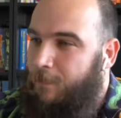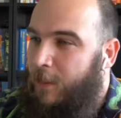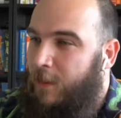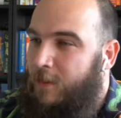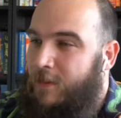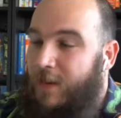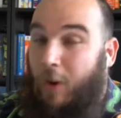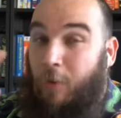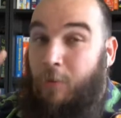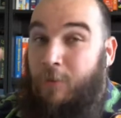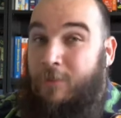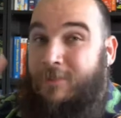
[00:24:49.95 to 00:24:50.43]

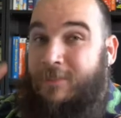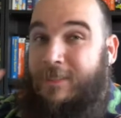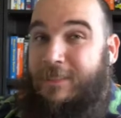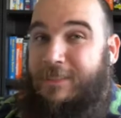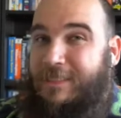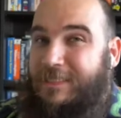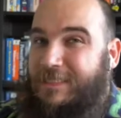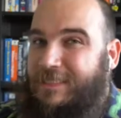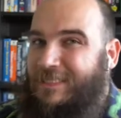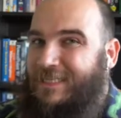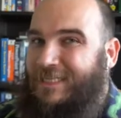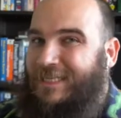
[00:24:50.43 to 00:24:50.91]
Now, this
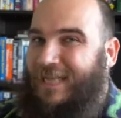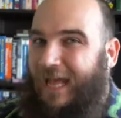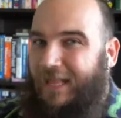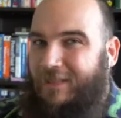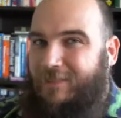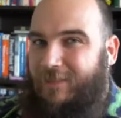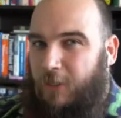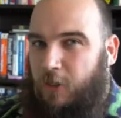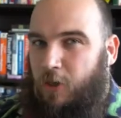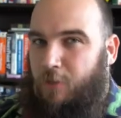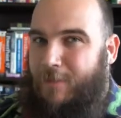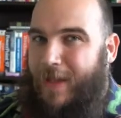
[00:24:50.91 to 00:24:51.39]
is not
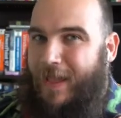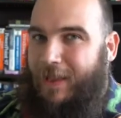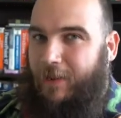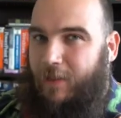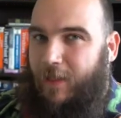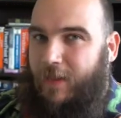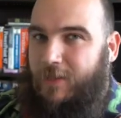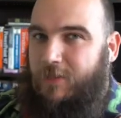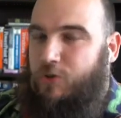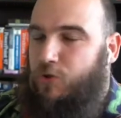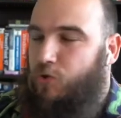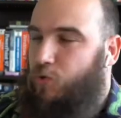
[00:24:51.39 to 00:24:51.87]
a command
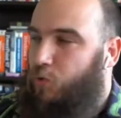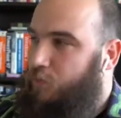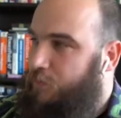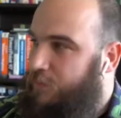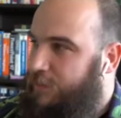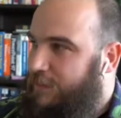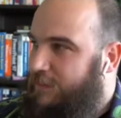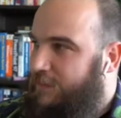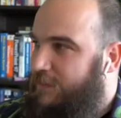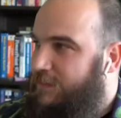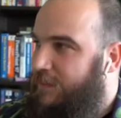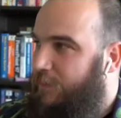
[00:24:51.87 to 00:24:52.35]
line tool.
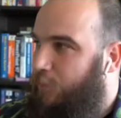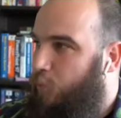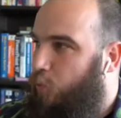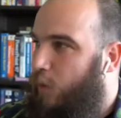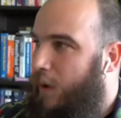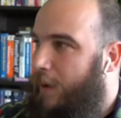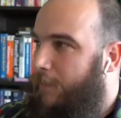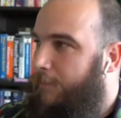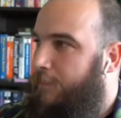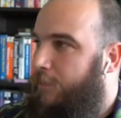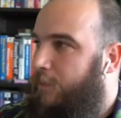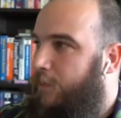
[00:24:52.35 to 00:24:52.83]
This is a
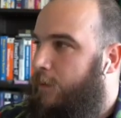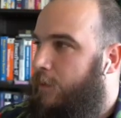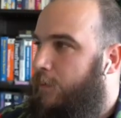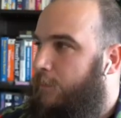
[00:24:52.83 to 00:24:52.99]
web.